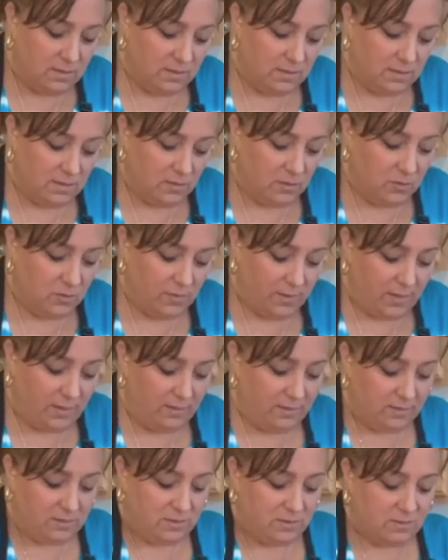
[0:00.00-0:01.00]
oh, that
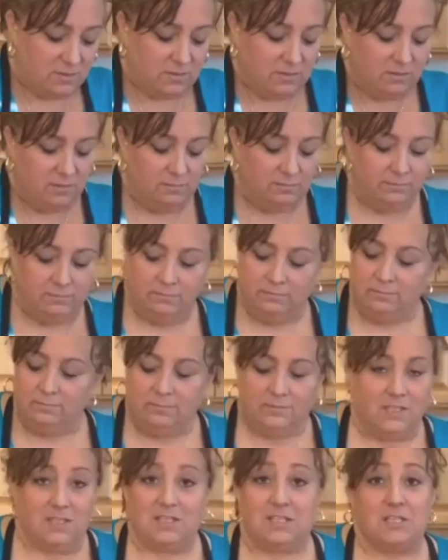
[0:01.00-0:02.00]
looks,
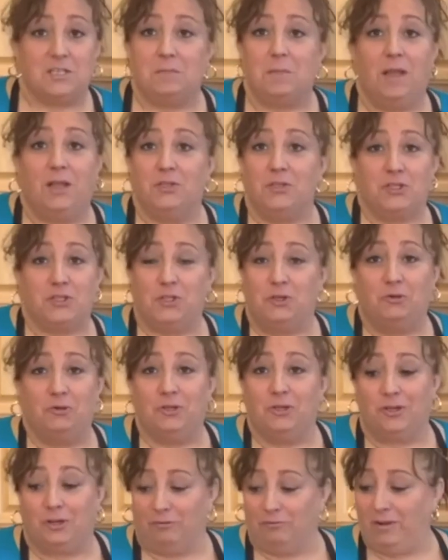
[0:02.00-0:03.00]
it smells so
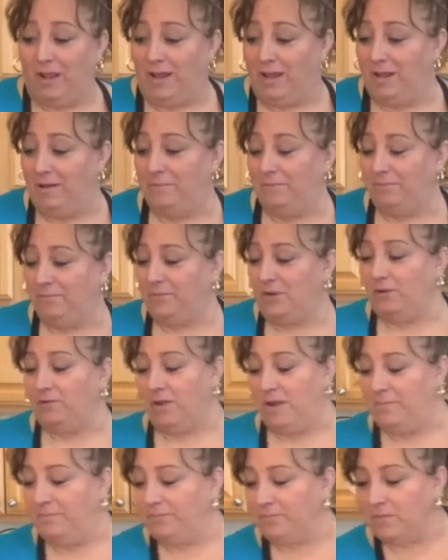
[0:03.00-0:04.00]
good already. All
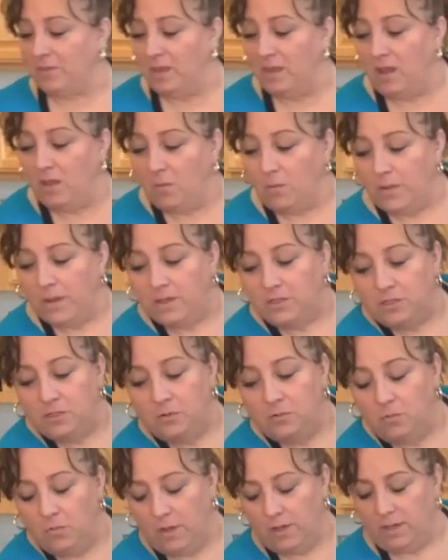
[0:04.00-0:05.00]
right, we
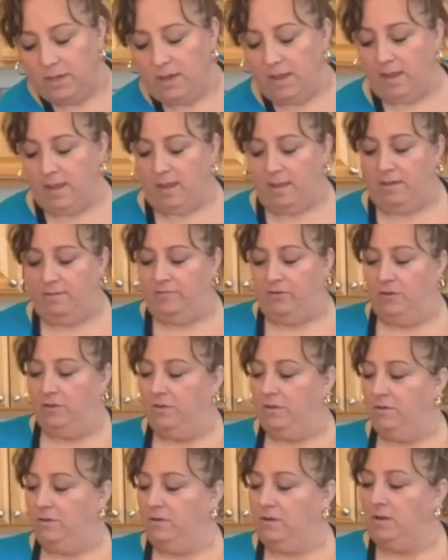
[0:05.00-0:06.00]
do want to have
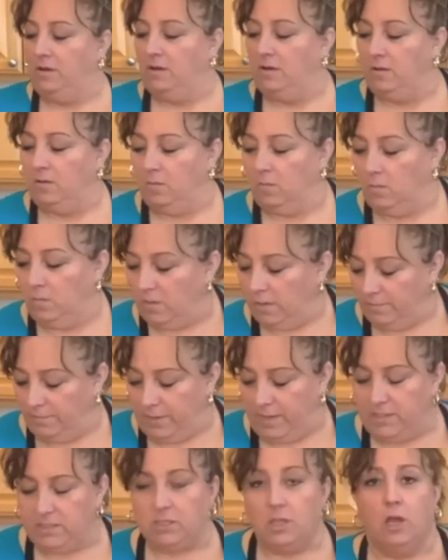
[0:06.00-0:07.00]
one
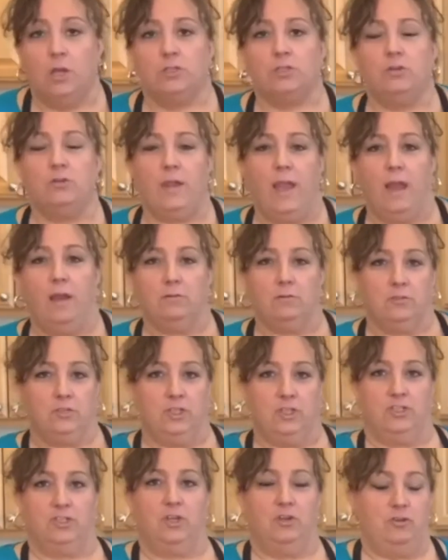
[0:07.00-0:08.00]
piece. So now,
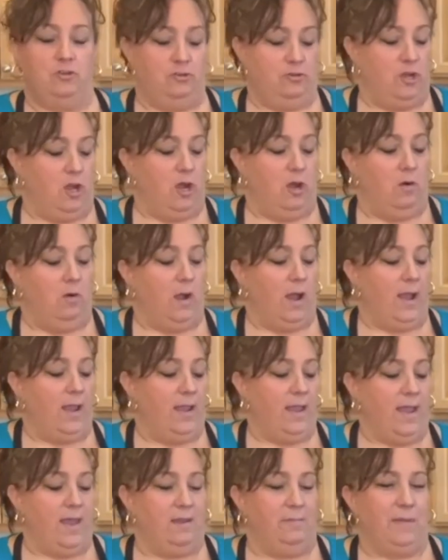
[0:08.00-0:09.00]
just so you know, I
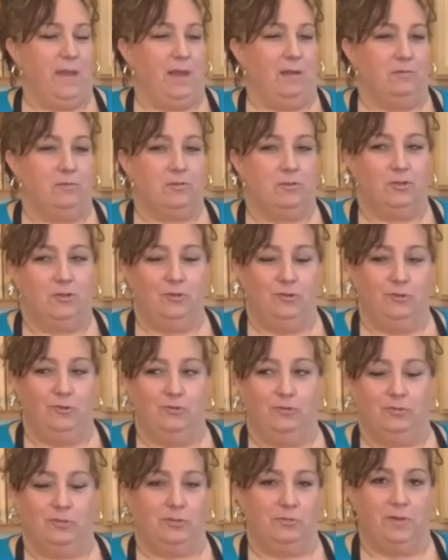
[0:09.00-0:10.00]
had about
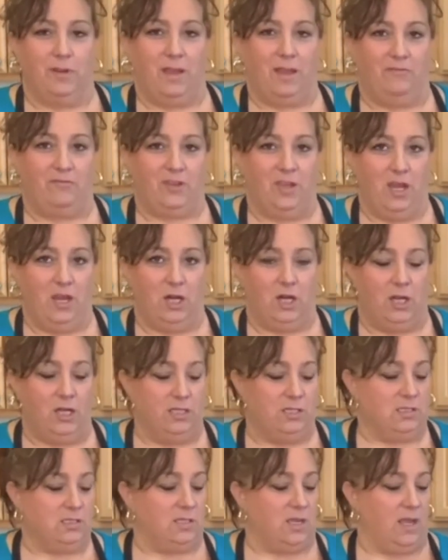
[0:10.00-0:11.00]
2.5
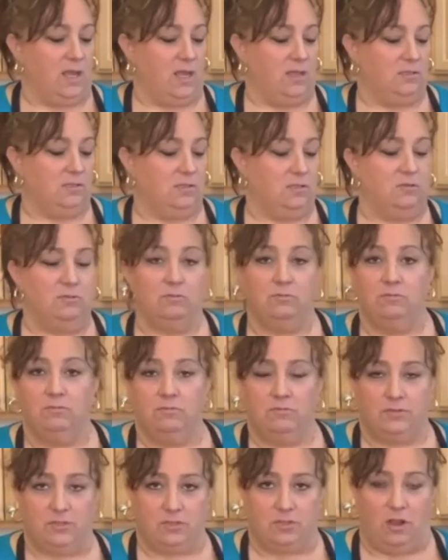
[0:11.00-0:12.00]
carrots. I had
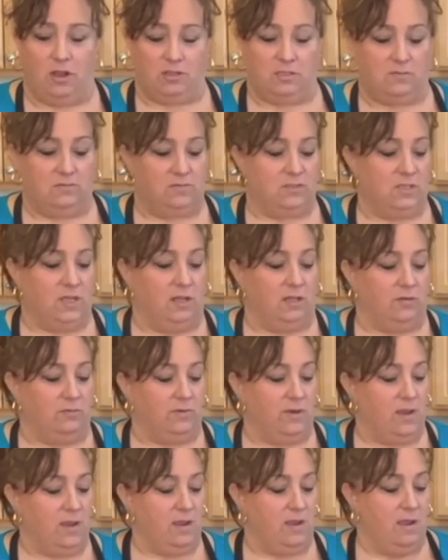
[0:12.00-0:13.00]
2 stalks of
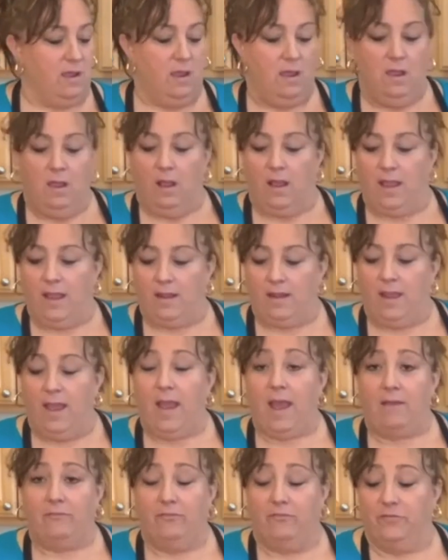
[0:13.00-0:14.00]
celery. I had a
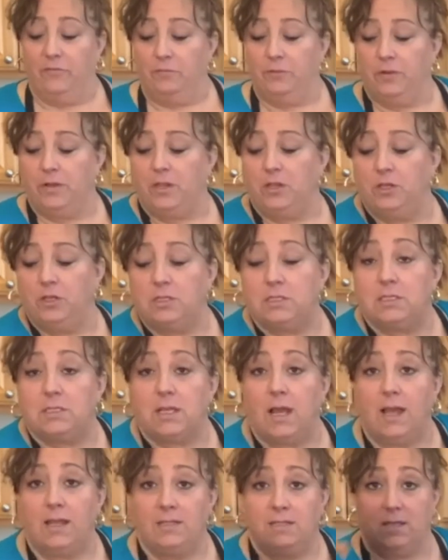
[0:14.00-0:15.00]
half of a pretty good
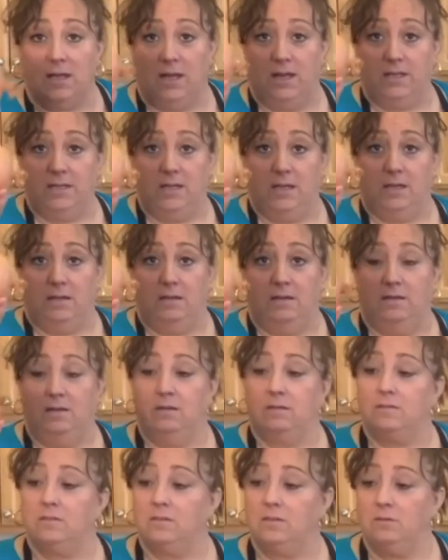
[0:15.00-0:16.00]
size onion.
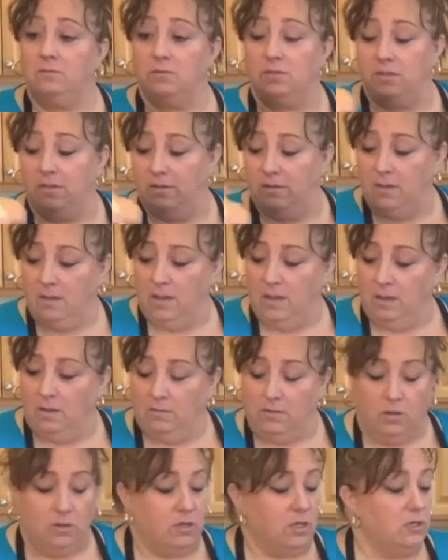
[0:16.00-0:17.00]
So that was
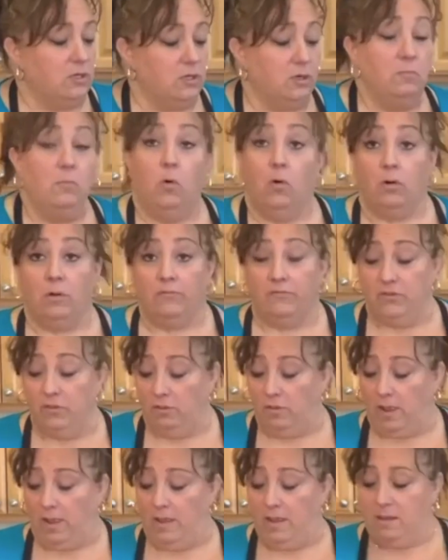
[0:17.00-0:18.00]
you can do more if you
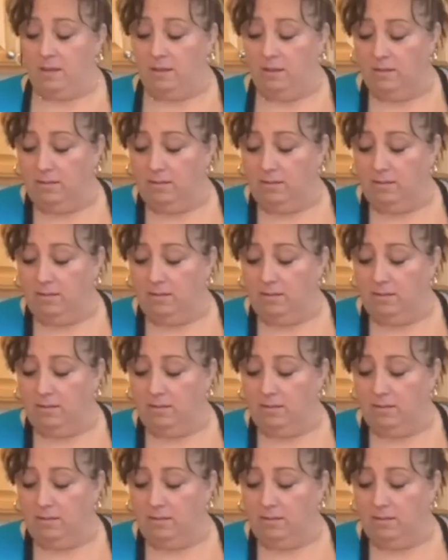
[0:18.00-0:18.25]
like.